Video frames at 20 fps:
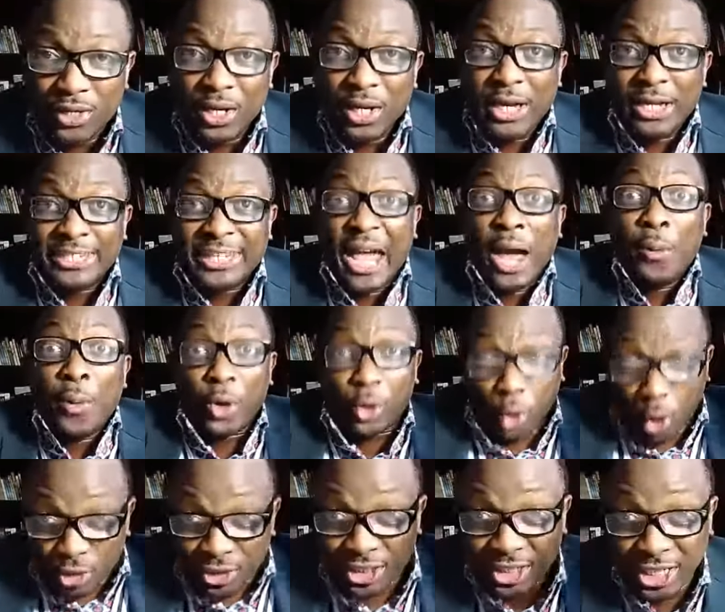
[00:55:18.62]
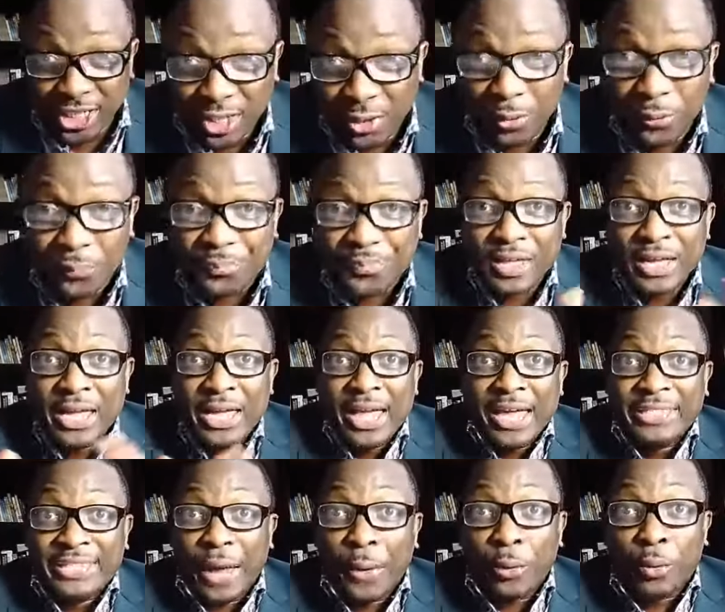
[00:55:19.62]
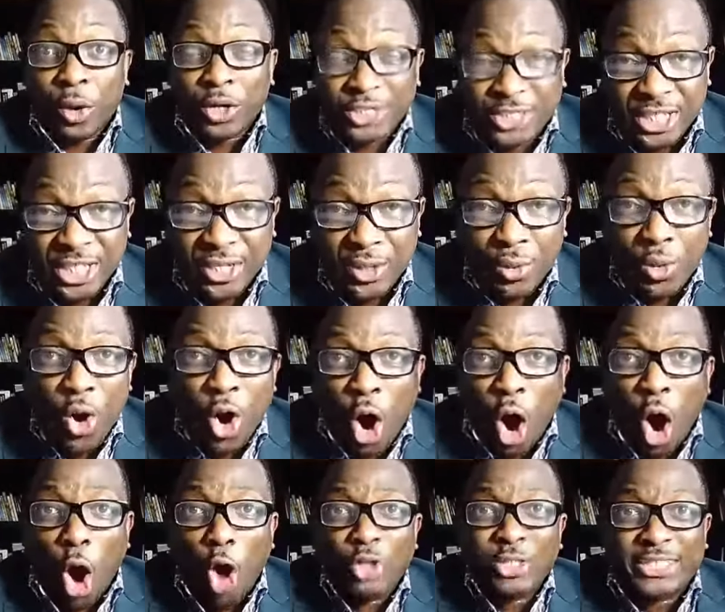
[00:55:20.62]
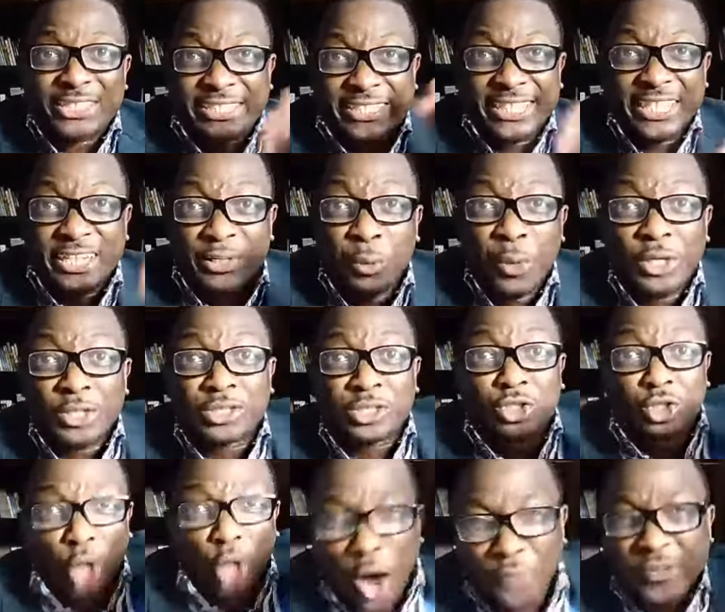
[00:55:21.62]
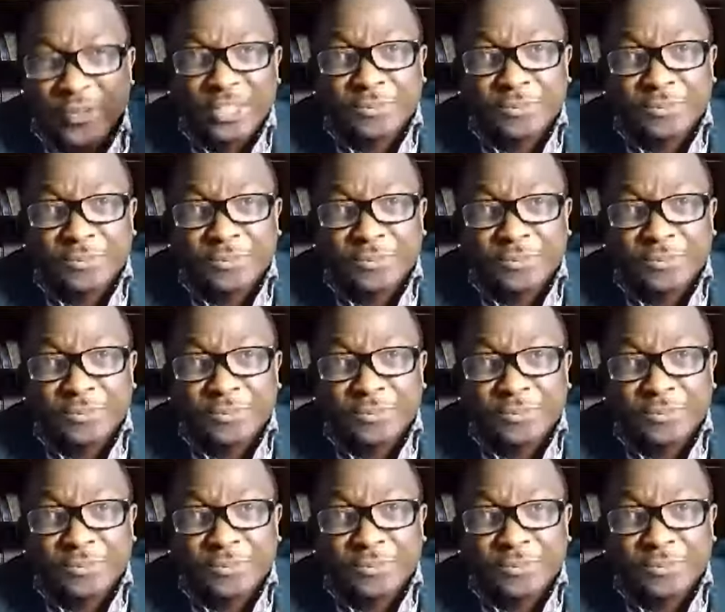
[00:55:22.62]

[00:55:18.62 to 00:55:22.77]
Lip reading: They will continue. They will continue until we solve this